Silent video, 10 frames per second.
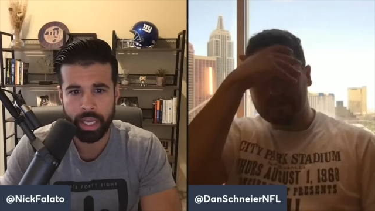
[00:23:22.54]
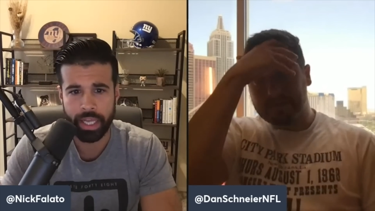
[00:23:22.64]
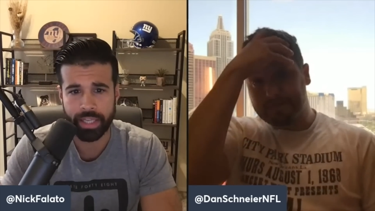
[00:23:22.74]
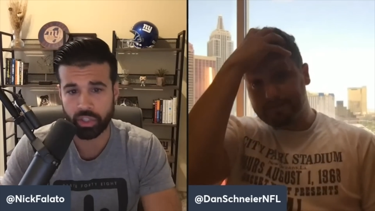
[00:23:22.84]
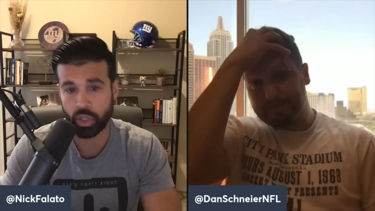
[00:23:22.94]

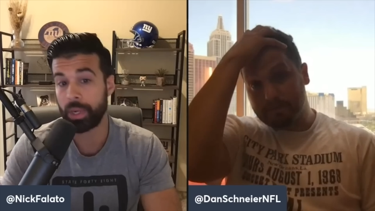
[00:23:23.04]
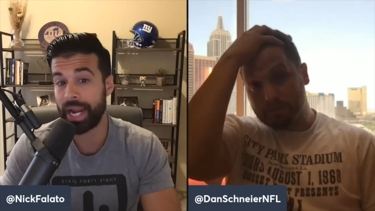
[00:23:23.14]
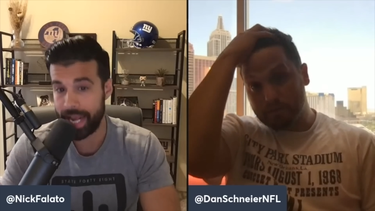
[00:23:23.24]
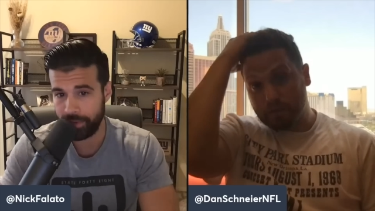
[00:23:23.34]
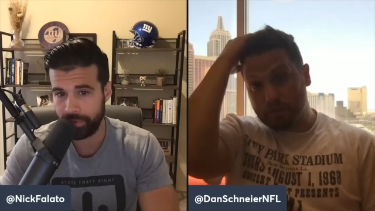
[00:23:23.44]
Speaker 1: it's October
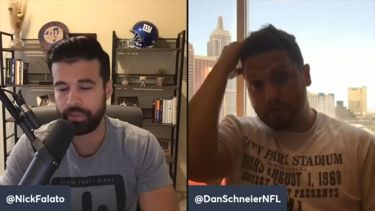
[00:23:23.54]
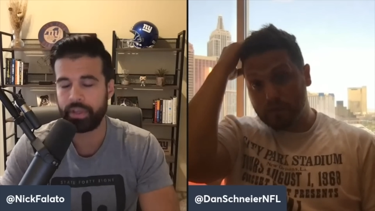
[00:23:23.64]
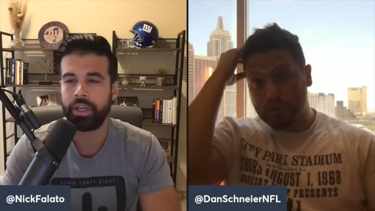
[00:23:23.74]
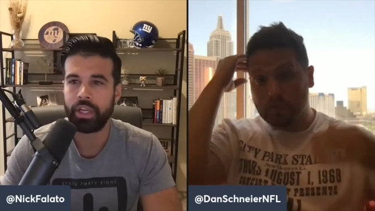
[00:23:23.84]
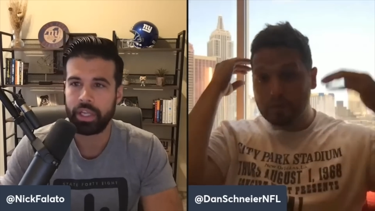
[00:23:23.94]
8th.
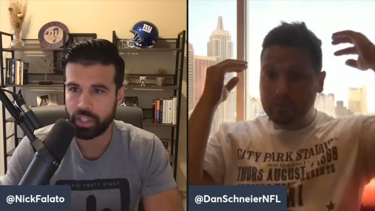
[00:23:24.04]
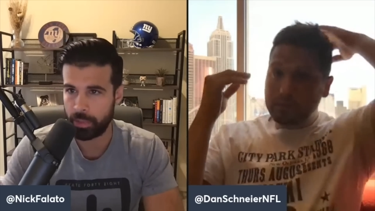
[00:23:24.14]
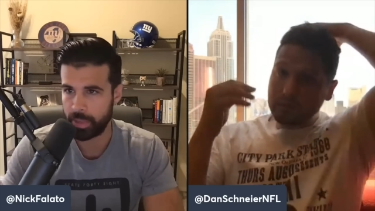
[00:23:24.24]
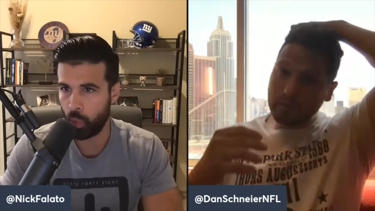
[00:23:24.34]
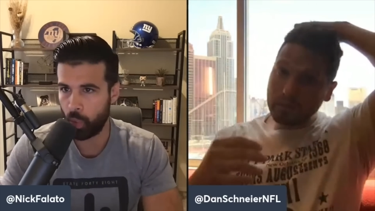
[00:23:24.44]
It's
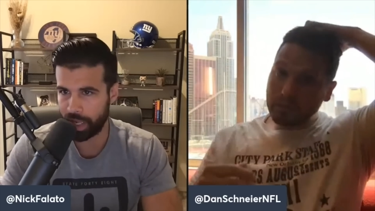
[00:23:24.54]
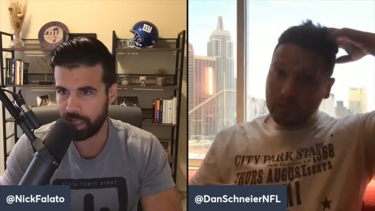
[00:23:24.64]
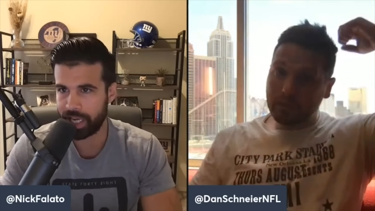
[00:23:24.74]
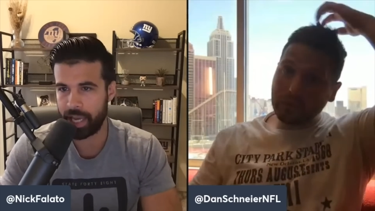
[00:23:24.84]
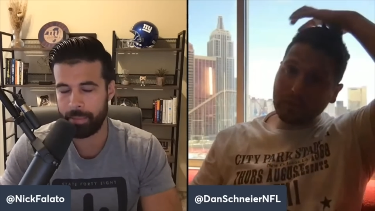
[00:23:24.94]
going to be a one
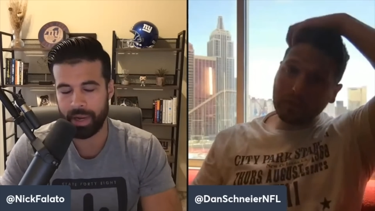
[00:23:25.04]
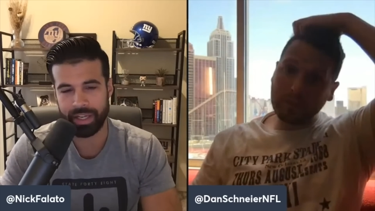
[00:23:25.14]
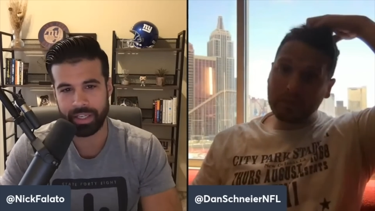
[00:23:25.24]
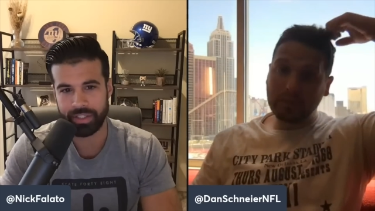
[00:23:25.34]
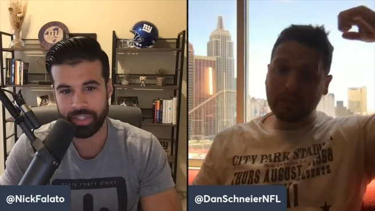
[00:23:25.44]
o'clock game on
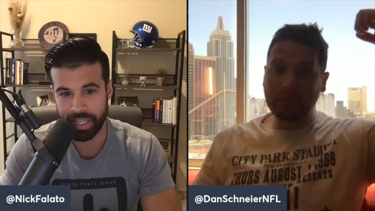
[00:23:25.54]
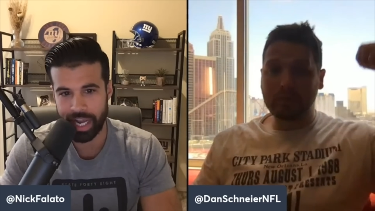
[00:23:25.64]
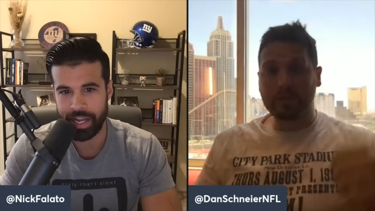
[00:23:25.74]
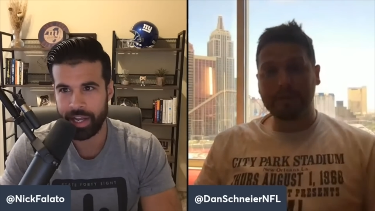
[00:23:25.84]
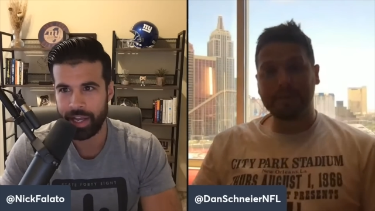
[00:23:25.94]
a
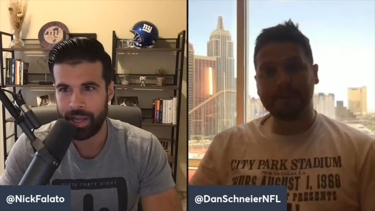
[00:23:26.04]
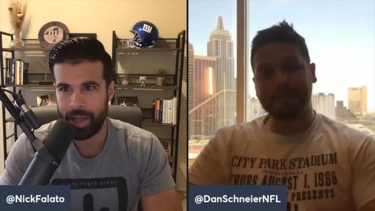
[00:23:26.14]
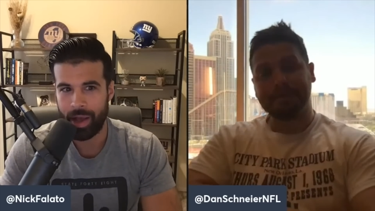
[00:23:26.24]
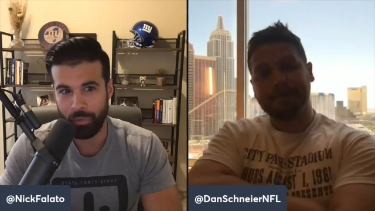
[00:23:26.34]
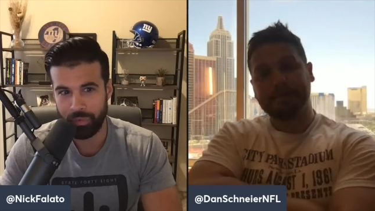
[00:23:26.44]
Sunday
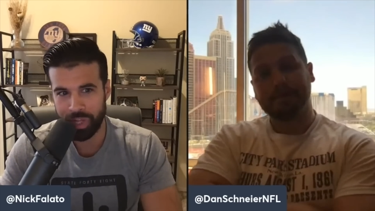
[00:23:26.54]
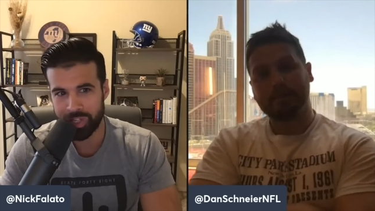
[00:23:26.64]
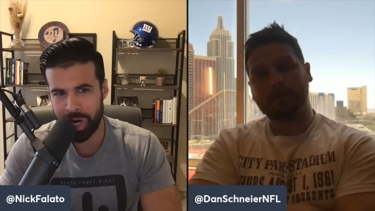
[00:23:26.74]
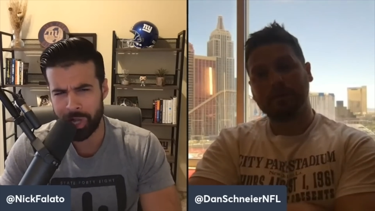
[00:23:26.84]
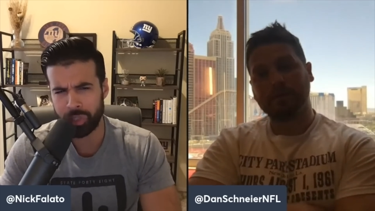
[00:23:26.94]
hopefully
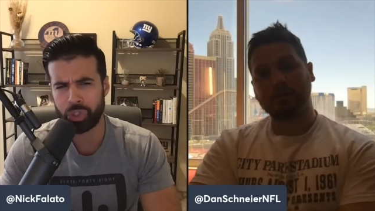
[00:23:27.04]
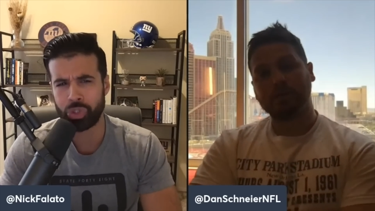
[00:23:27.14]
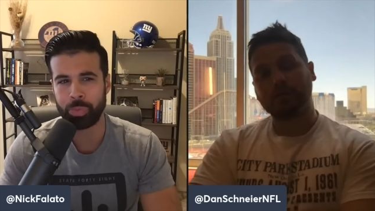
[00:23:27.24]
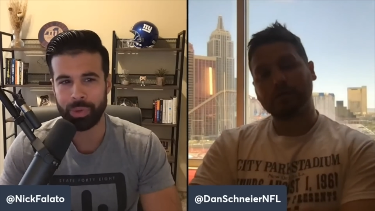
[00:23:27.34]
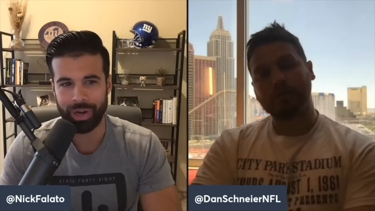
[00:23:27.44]
it's not
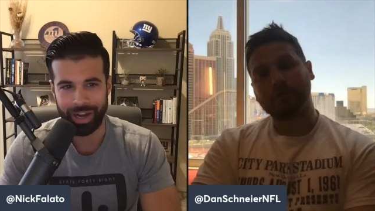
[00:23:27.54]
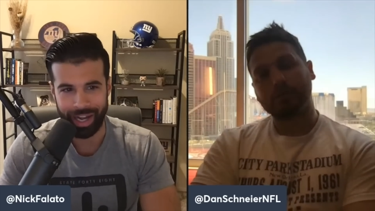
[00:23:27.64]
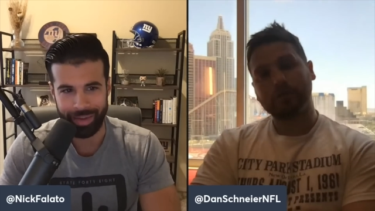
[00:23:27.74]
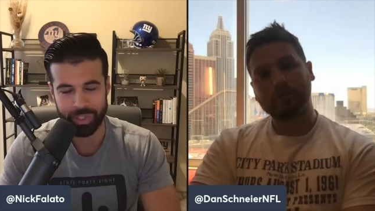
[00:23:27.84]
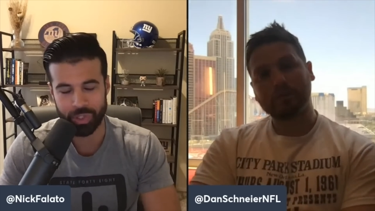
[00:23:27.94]
super
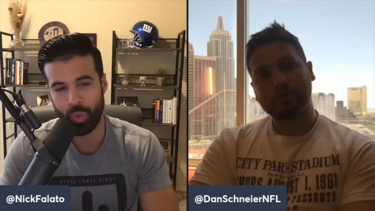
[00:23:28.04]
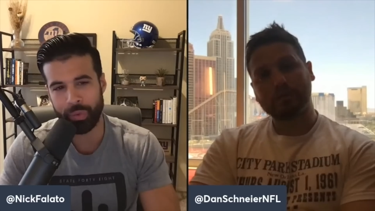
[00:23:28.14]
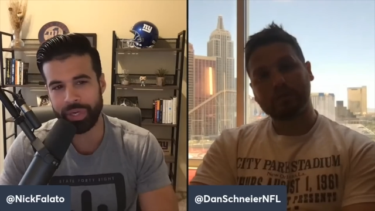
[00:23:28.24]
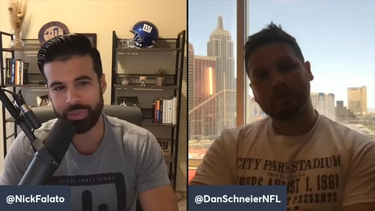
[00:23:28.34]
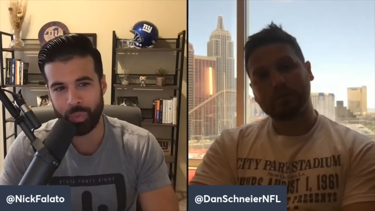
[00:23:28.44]
hot because the
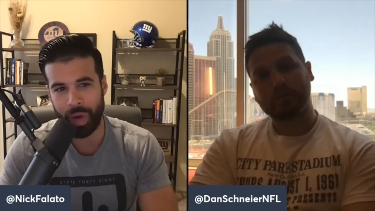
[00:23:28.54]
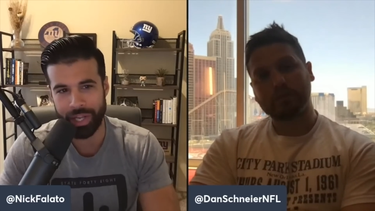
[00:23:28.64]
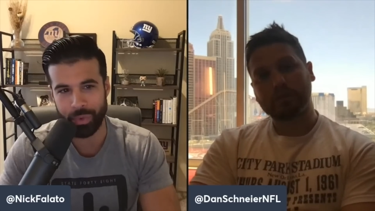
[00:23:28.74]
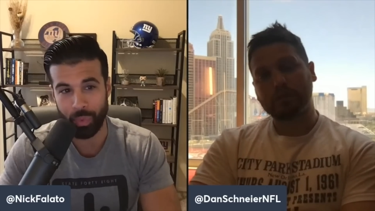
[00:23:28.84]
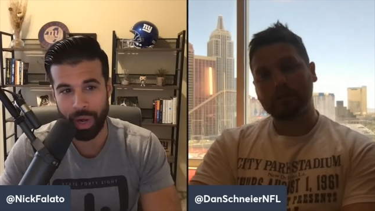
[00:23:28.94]
one reason
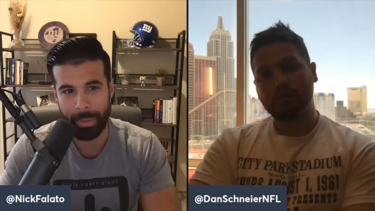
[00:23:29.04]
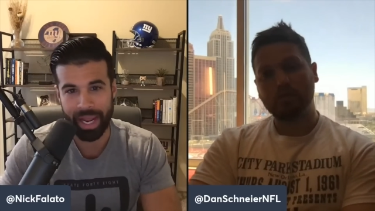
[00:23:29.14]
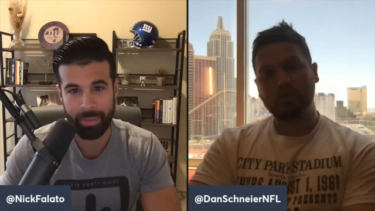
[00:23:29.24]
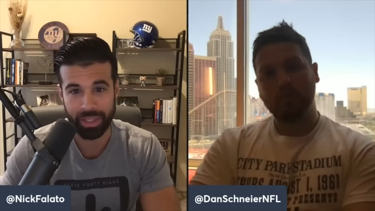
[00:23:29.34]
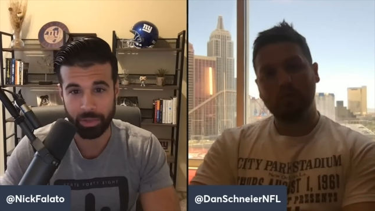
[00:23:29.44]
why you would want
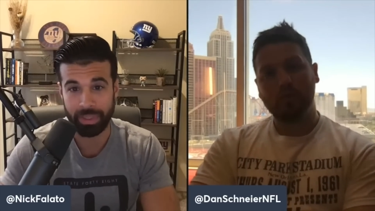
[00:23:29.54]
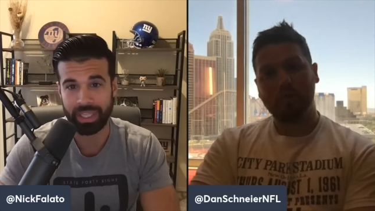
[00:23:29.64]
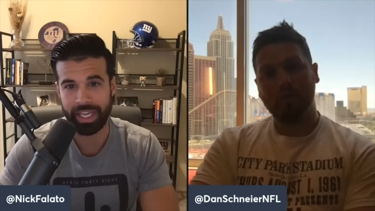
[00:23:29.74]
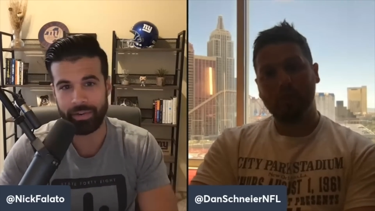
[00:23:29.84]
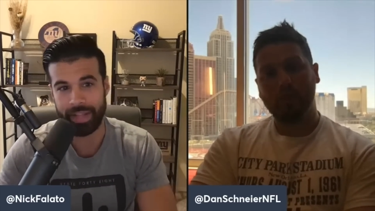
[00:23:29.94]
Miami a little
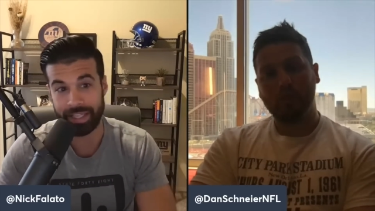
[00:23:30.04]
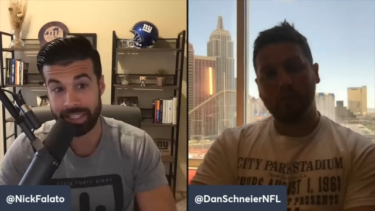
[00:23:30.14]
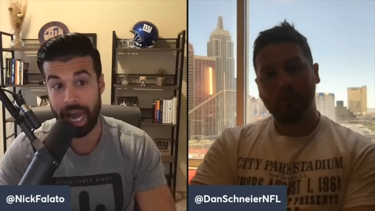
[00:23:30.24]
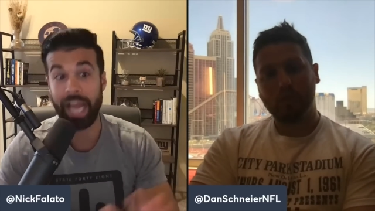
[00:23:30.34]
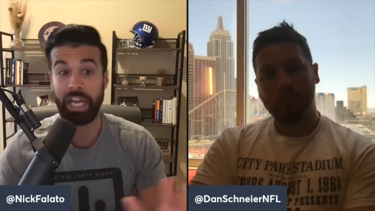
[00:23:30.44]
bit later
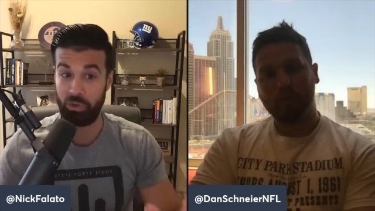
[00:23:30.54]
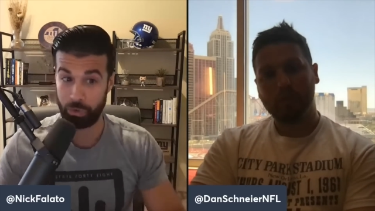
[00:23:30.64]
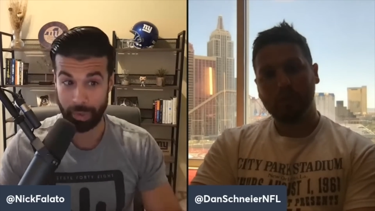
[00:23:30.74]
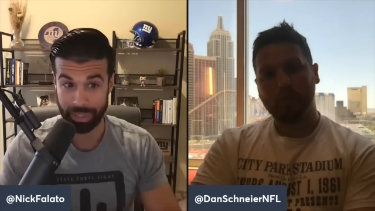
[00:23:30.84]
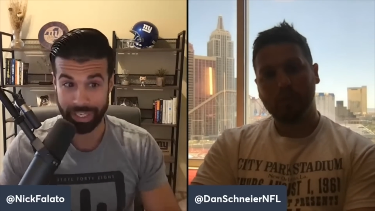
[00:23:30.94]
that's not
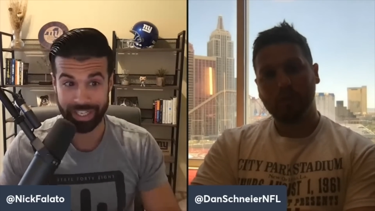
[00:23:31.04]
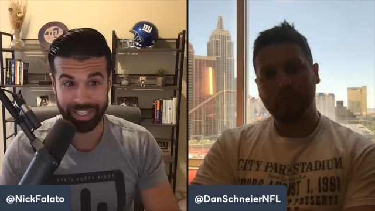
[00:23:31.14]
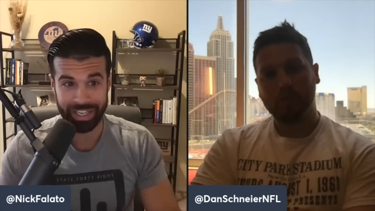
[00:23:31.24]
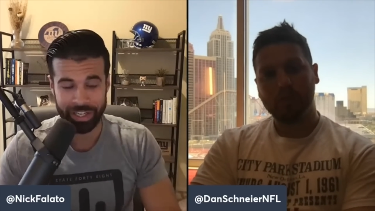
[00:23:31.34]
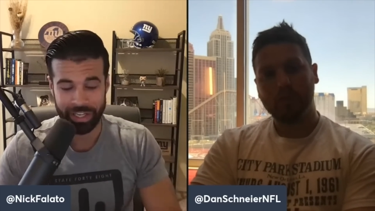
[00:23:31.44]
injury
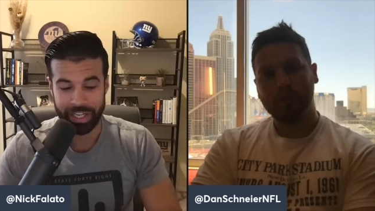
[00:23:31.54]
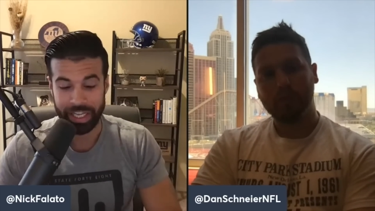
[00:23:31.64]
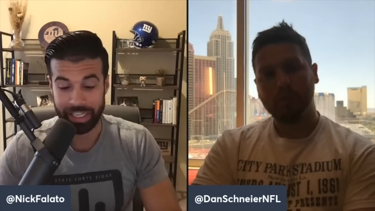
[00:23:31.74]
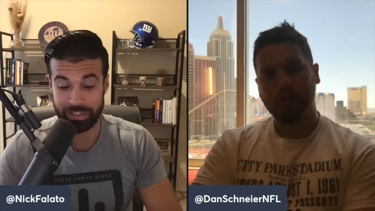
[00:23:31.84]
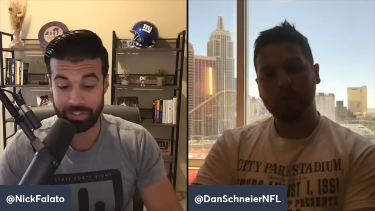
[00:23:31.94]
related
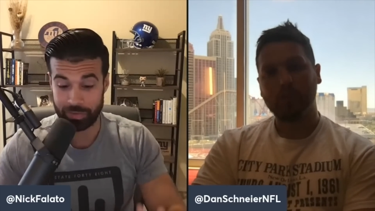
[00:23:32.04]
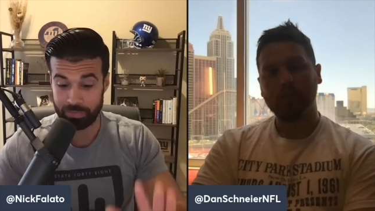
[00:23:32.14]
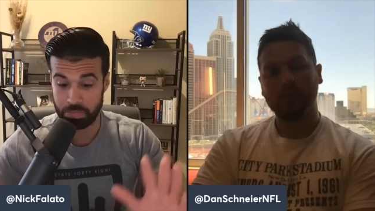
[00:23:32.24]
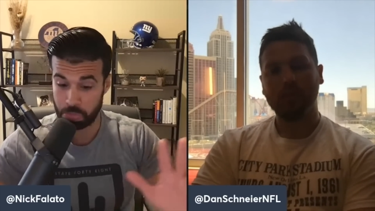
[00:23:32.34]
is